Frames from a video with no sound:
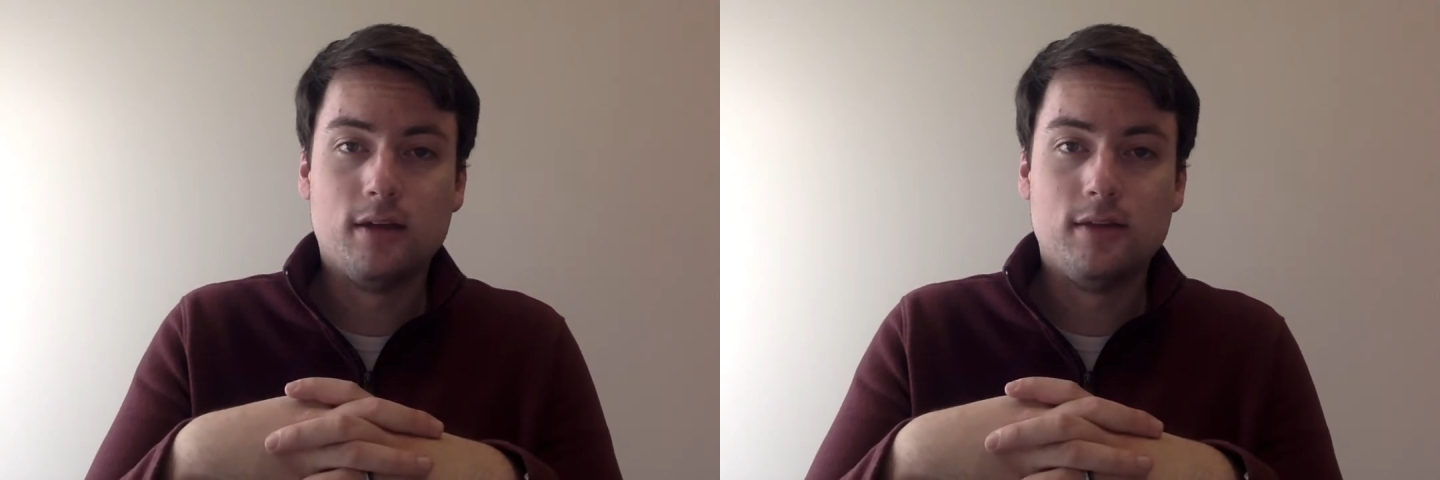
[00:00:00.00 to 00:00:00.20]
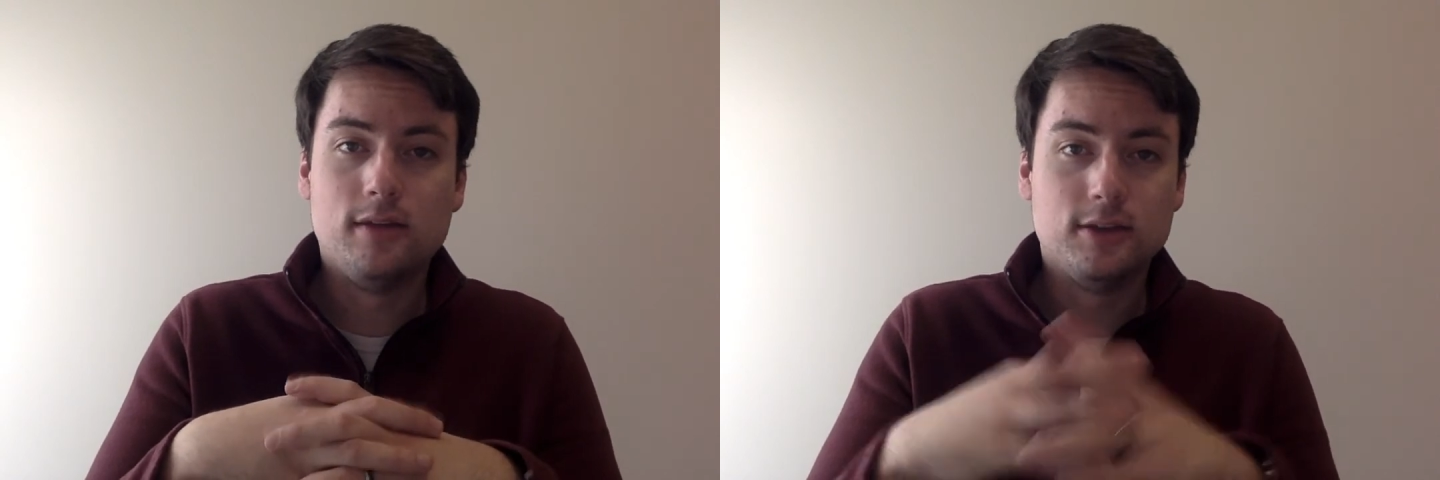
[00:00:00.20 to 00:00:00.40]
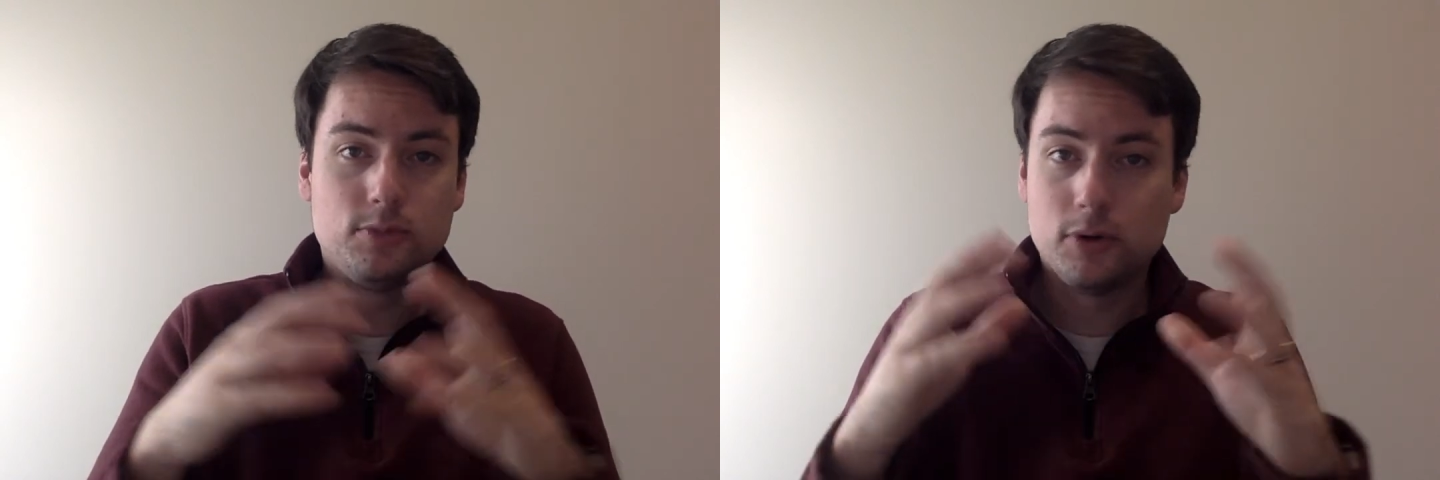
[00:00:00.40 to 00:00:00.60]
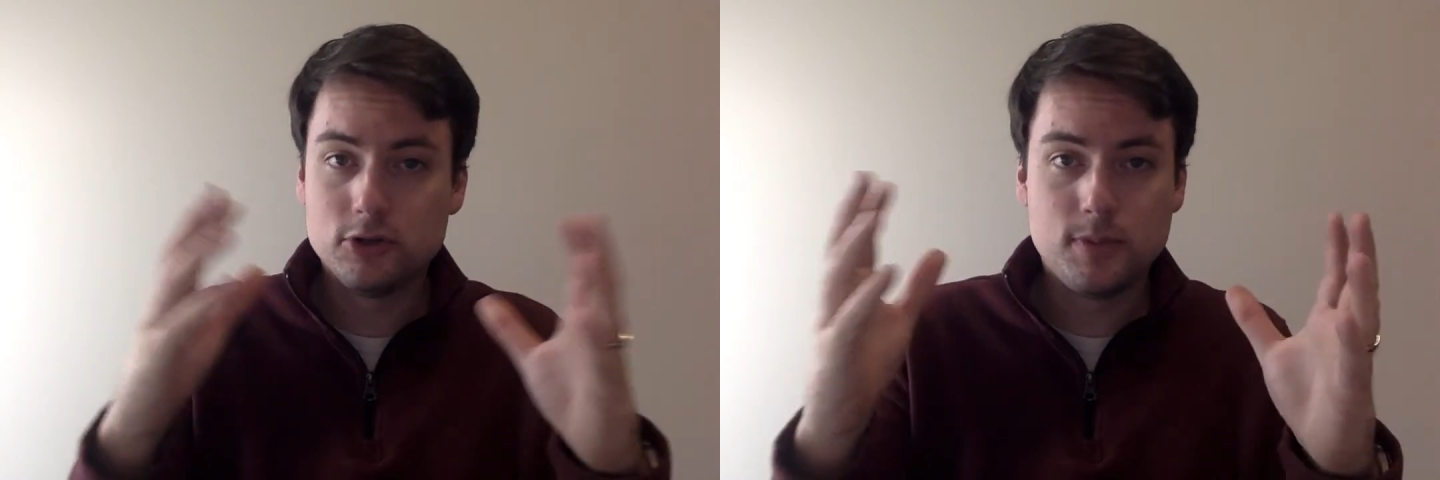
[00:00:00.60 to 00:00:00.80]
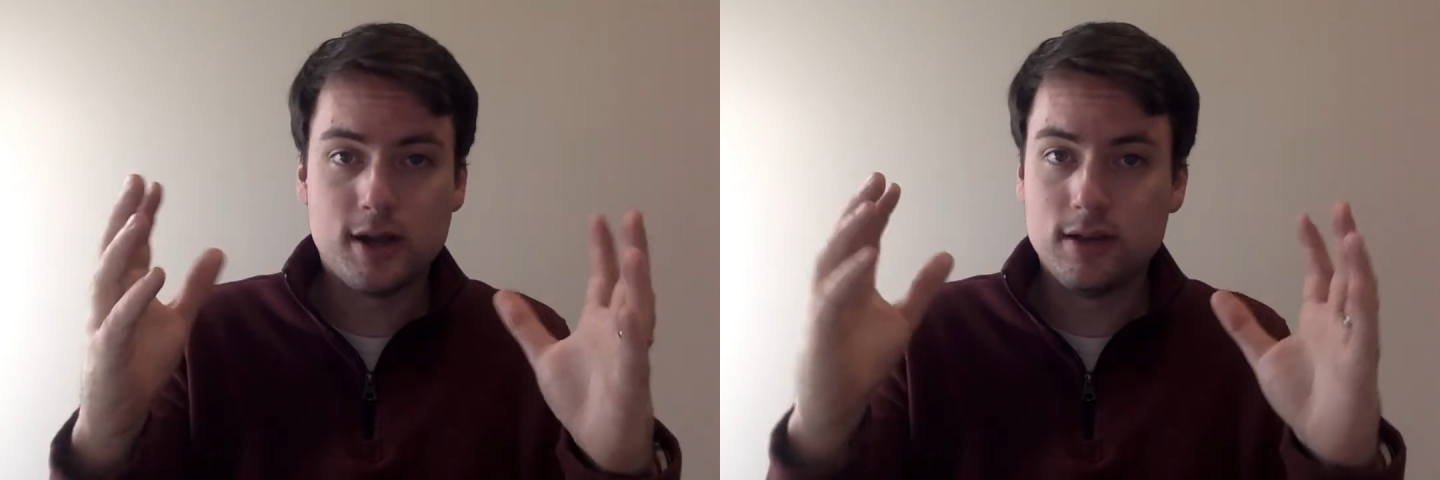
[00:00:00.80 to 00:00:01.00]
this
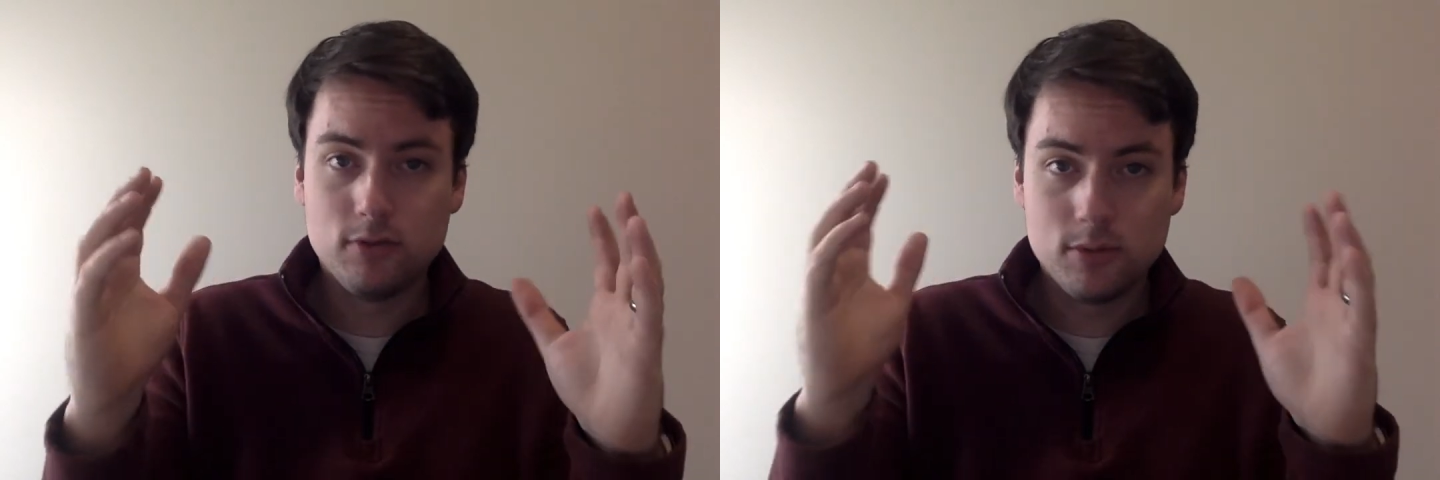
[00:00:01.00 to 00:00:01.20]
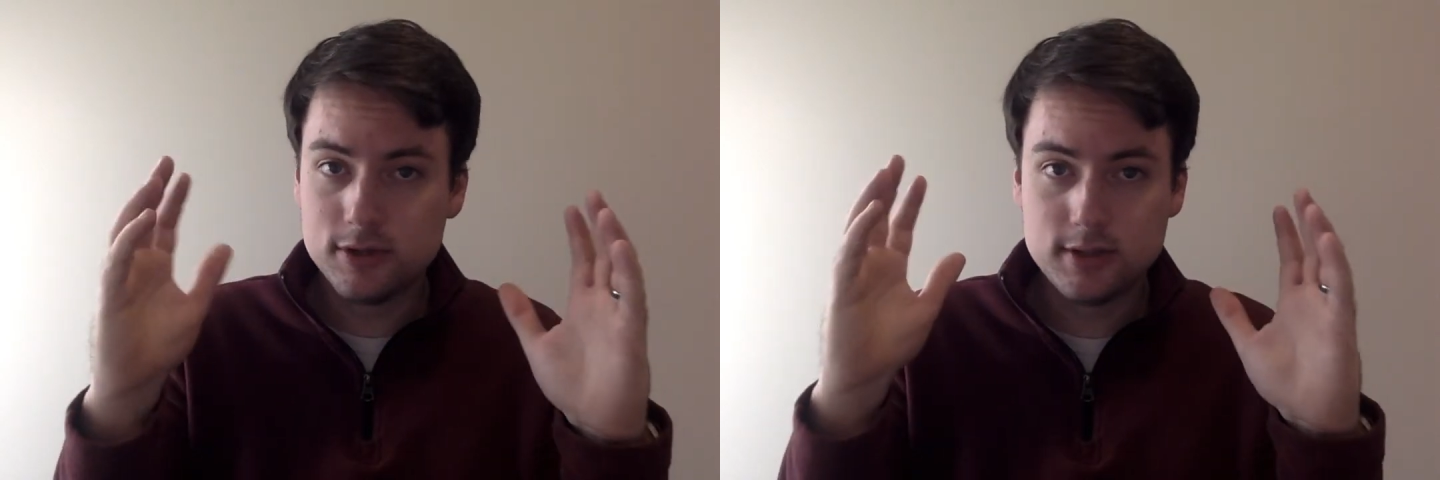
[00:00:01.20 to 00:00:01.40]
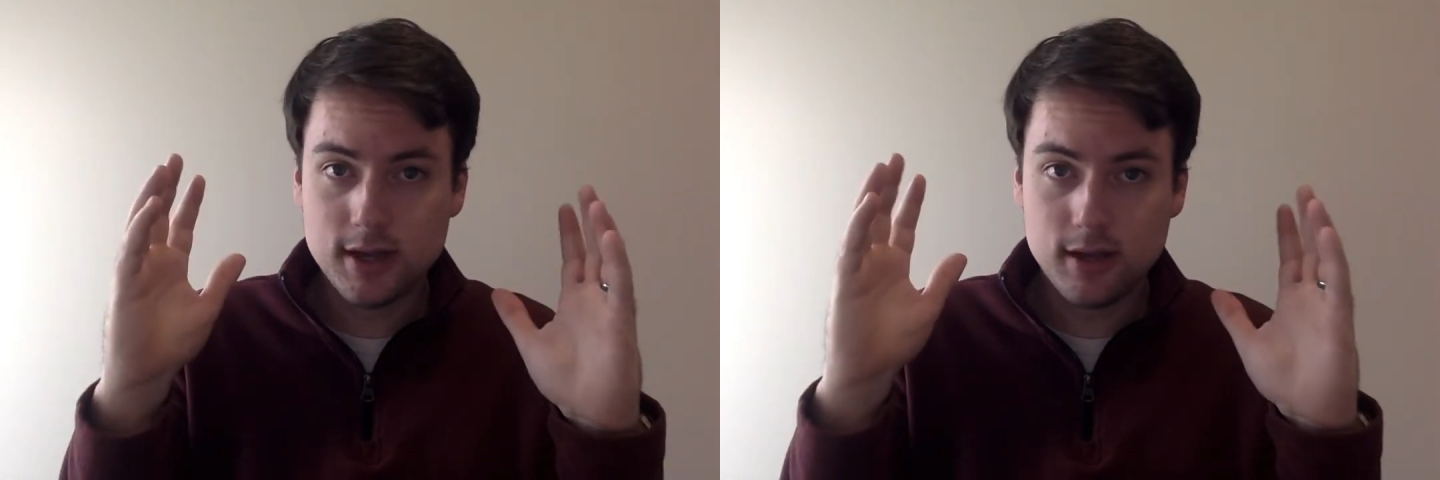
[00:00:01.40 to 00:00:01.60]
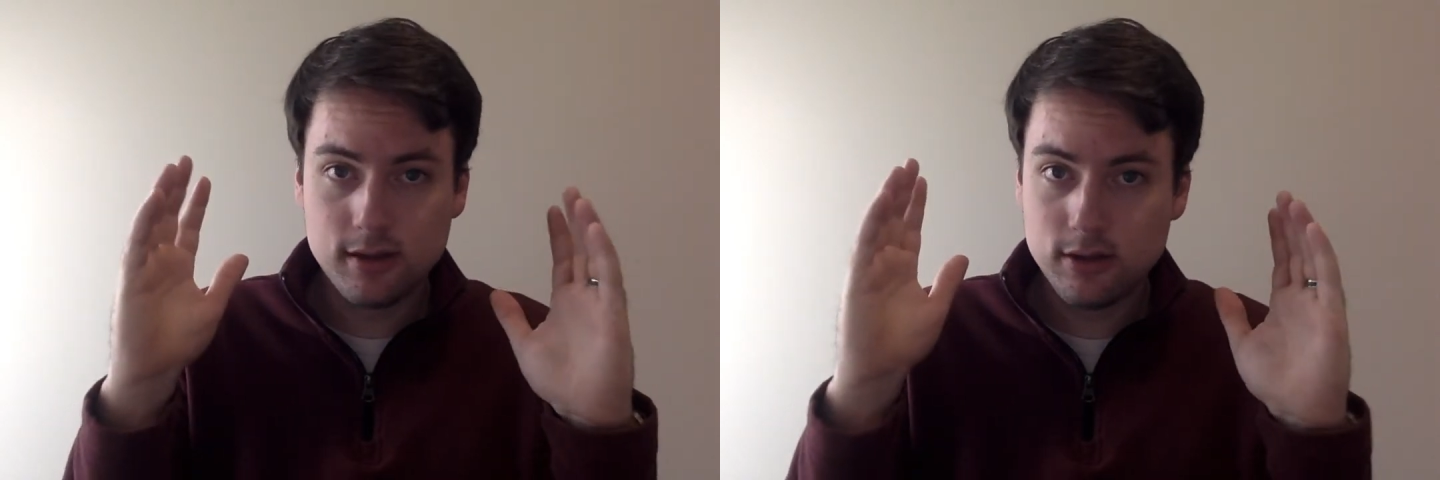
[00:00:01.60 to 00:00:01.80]
perspective where we say,